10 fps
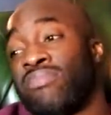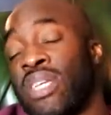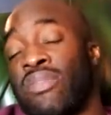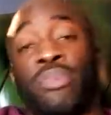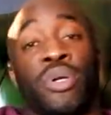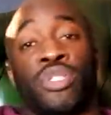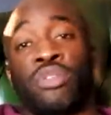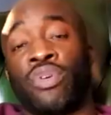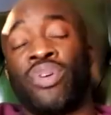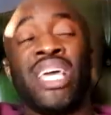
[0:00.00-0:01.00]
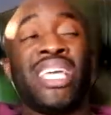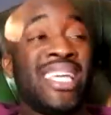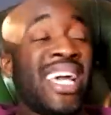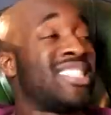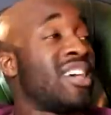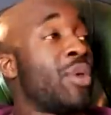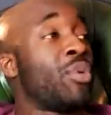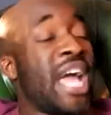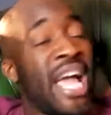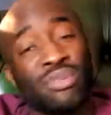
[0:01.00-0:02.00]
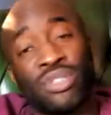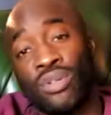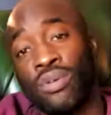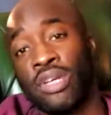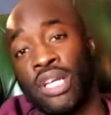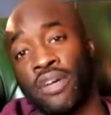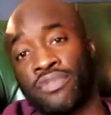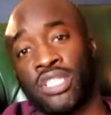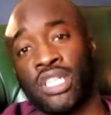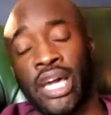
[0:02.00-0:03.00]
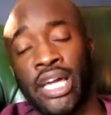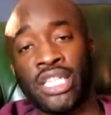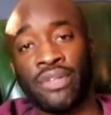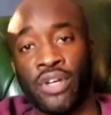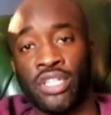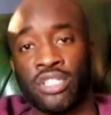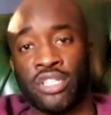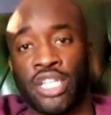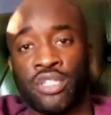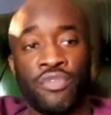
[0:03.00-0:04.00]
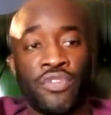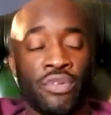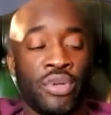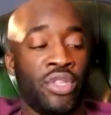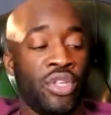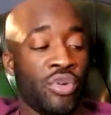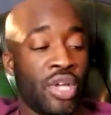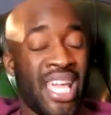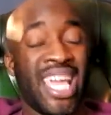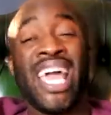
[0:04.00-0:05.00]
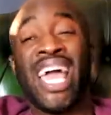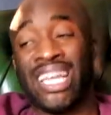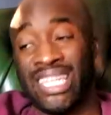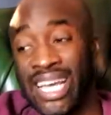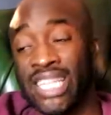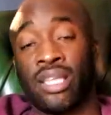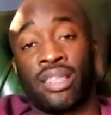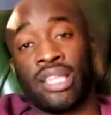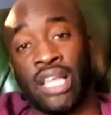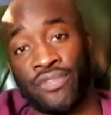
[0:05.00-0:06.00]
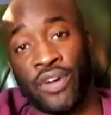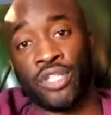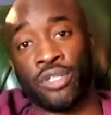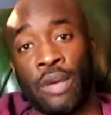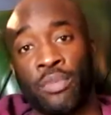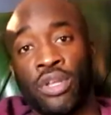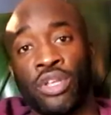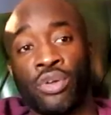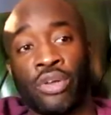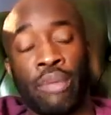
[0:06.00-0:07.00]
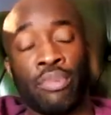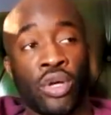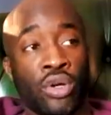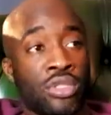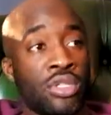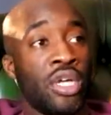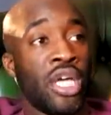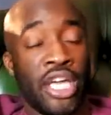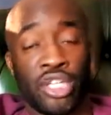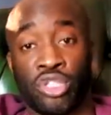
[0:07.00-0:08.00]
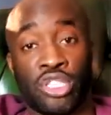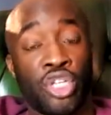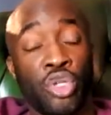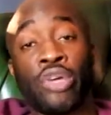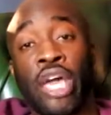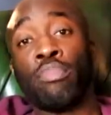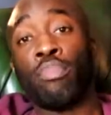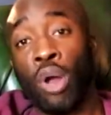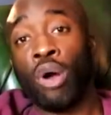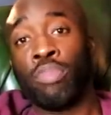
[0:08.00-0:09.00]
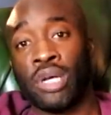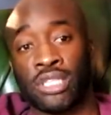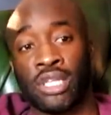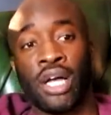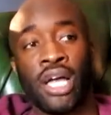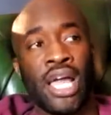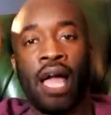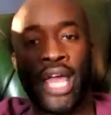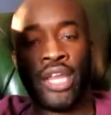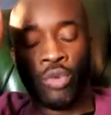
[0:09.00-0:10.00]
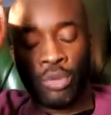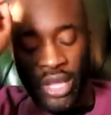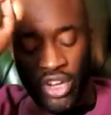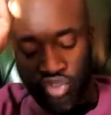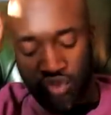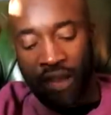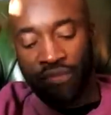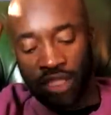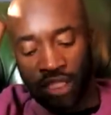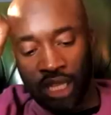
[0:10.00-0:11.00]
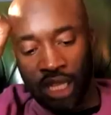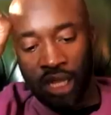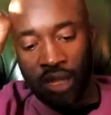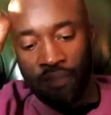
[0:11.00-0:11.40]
if I'm honest with you. Yes, I would absolutely love to see AJ versus Tyson Fury in the UK. And yes, I think that fight should happen in the UK because it's just a UK blockbuster. And it would be a travesty,